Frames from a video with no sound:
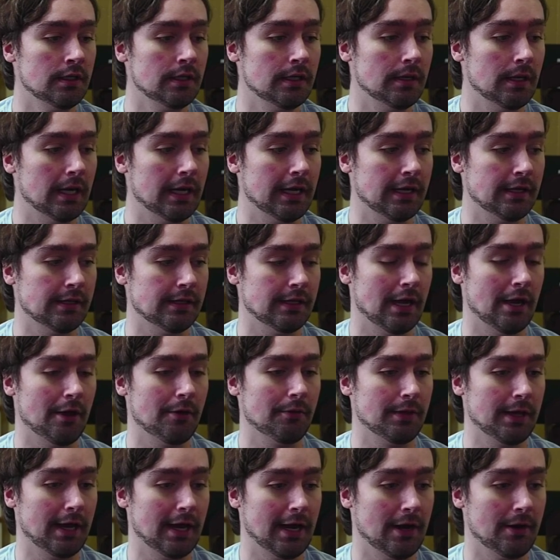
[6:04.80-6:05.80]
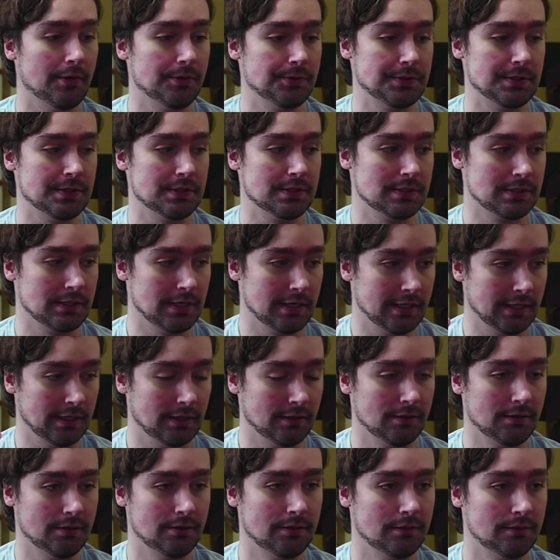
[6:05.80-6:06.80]
And now the house is like,
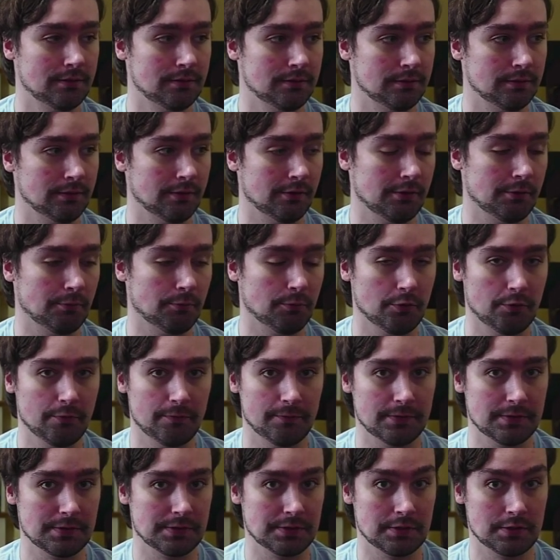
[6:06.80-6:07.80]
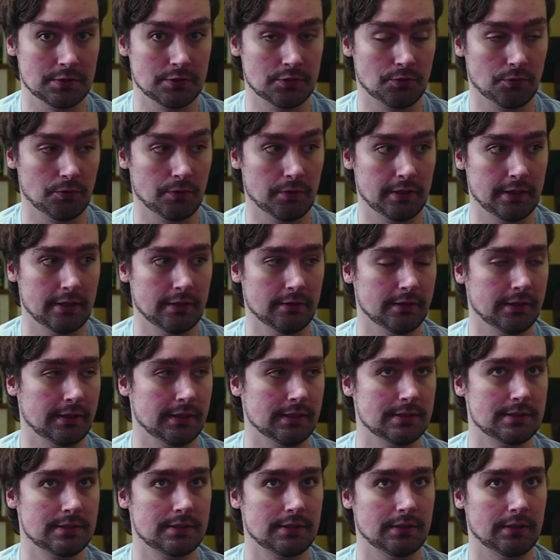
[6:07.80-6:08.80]
or the roof is destroyed at
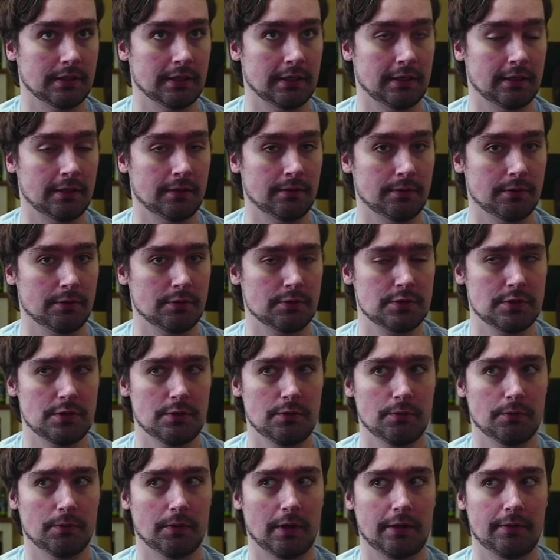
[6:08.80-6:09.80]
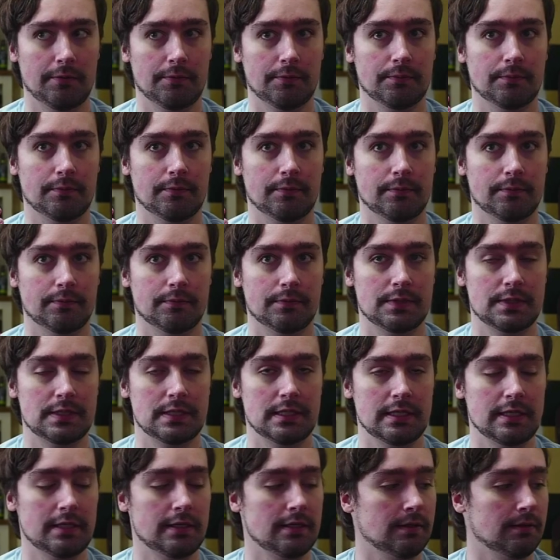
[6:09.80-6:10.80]
least. Uh, there's no, I don't
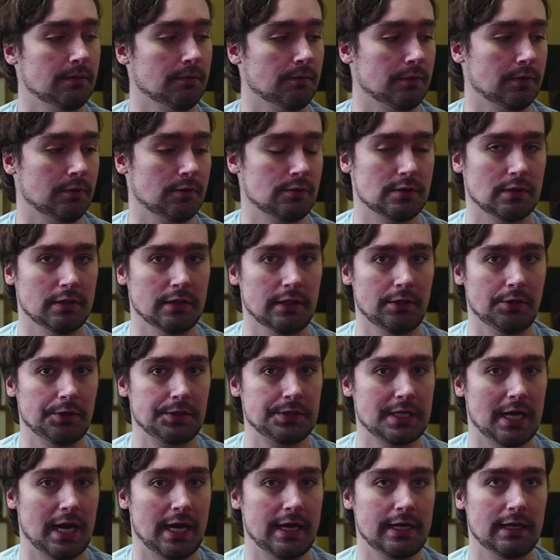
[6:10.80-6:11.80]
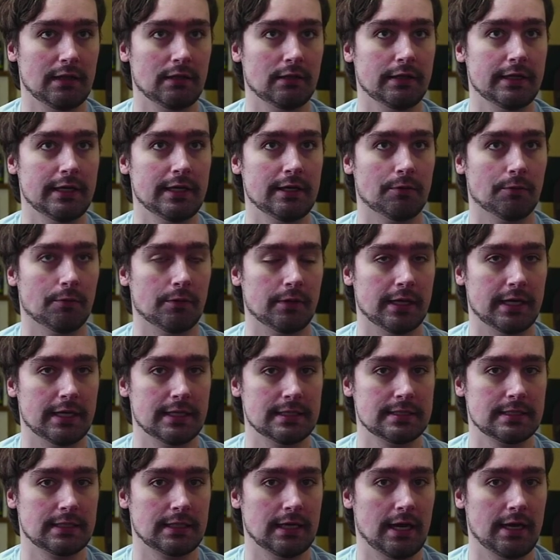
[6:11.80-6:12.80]
see, there's a little tiny leak where that
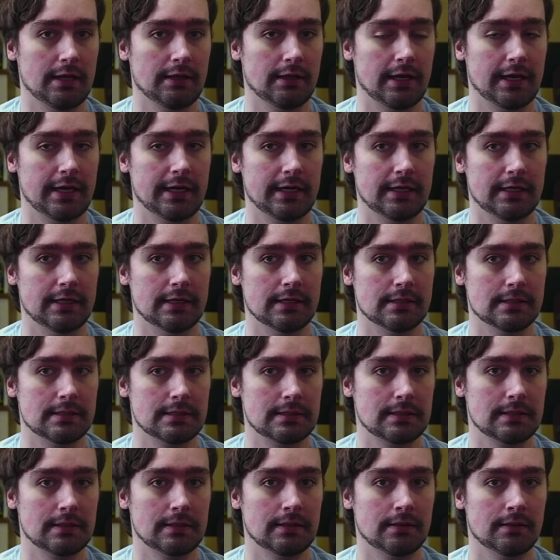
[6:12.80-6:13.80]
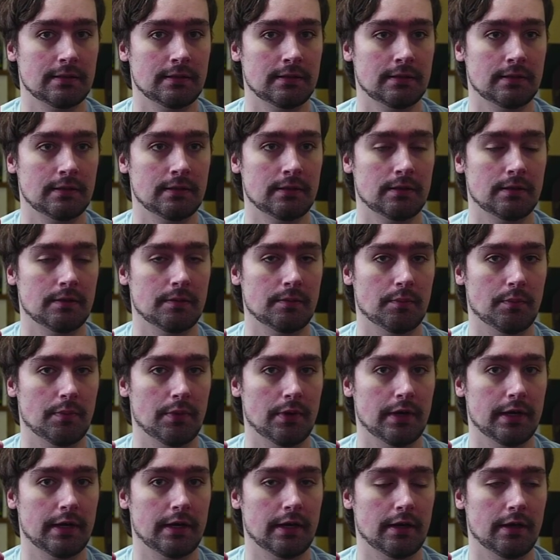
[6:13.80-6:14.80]
skylight is,
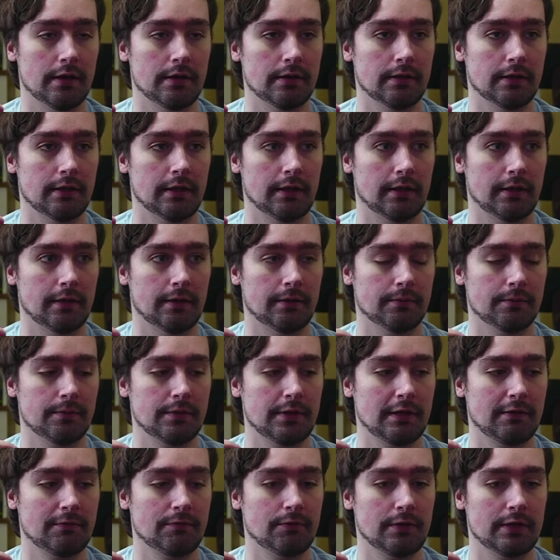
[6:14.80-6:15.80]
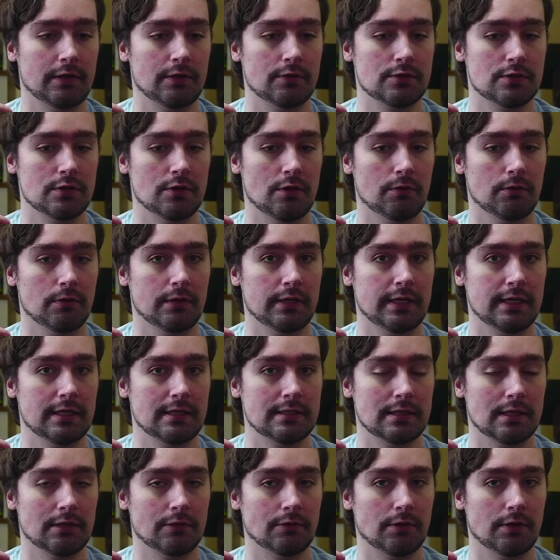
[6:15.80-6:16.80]
but uh, thankfully there's no leaks
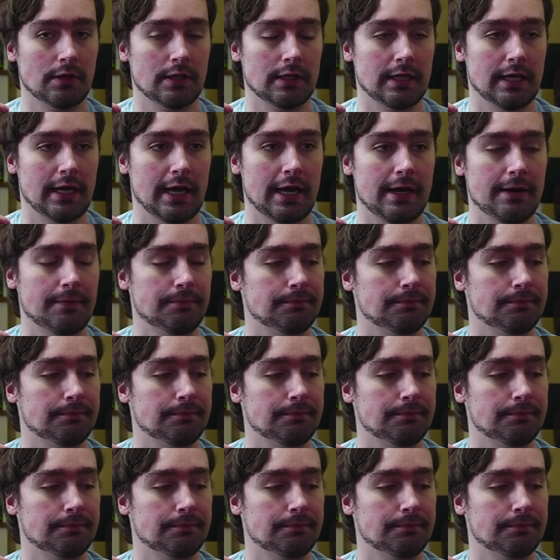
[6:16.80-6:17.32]
other than that